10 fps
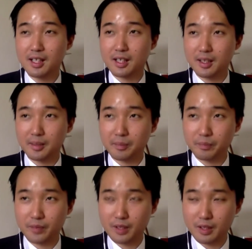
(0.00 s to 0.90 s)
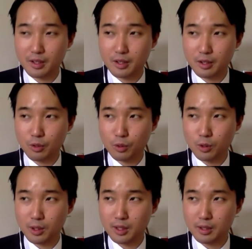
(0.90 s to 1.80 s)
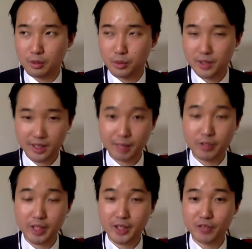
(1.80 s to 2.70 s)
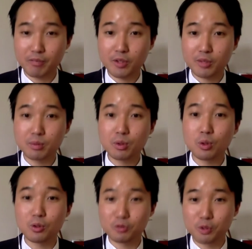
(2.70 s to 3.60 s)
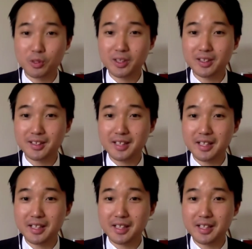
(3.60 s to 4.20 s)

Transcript: the subject of multiple court rulings